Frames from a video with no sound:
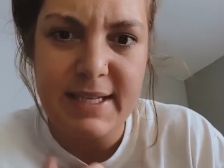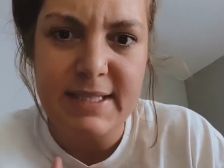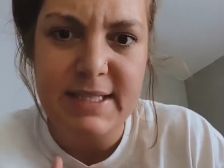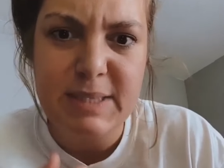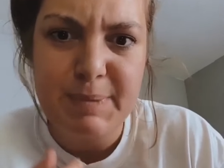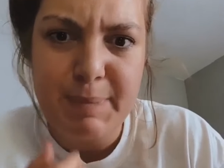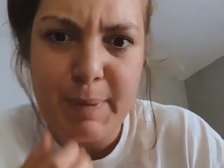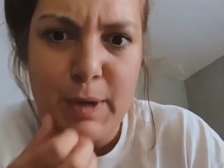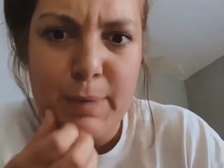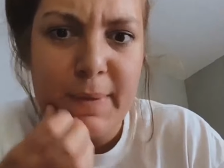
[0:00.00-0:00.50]

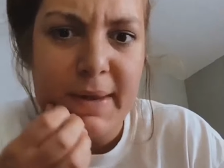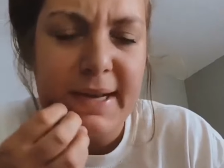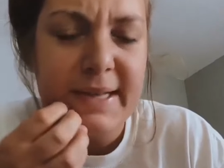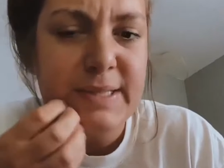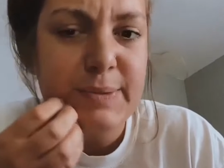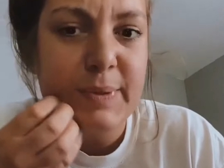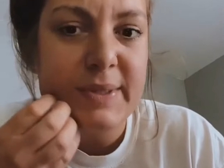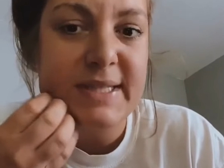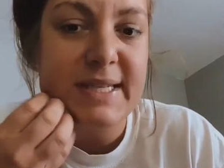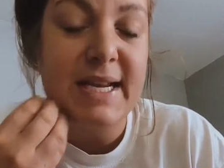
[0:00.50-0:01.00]
Spearmint is
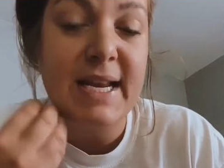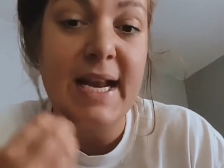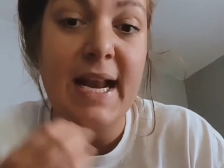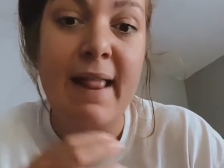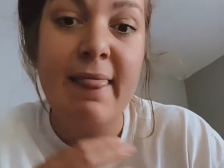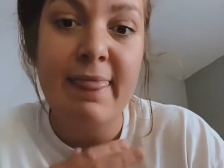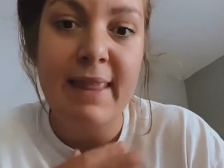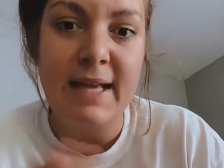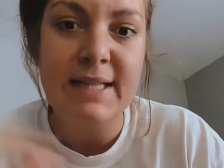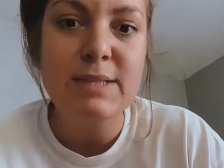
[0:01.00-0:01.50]
what's in it, and
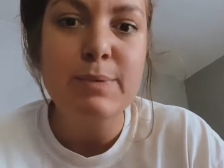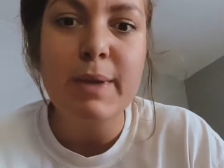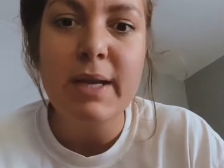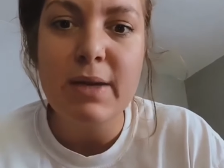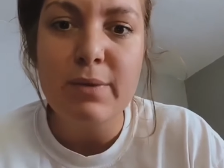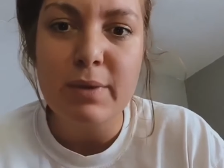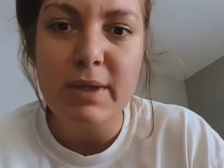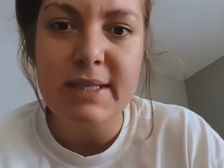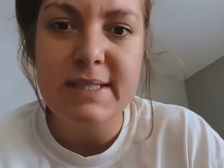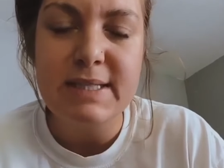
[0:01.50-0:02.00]
that's what it
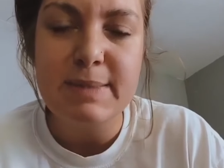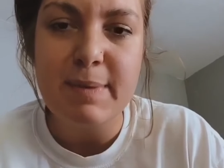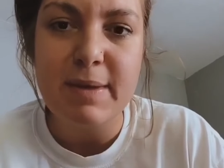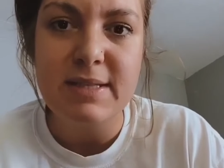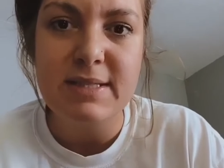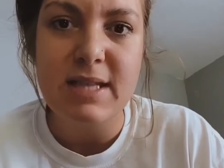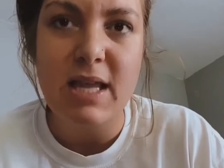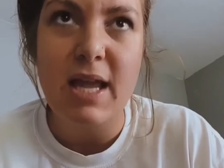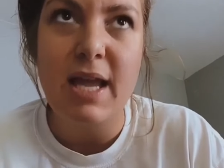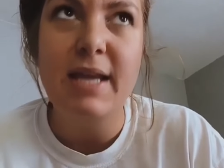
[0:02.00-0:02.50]
really smells
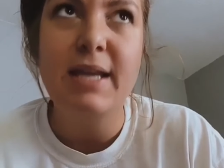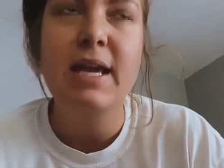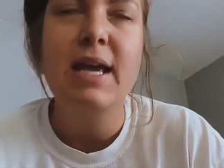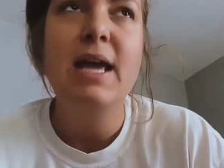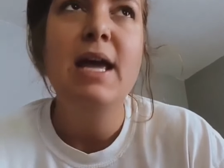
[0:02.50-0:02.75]
like.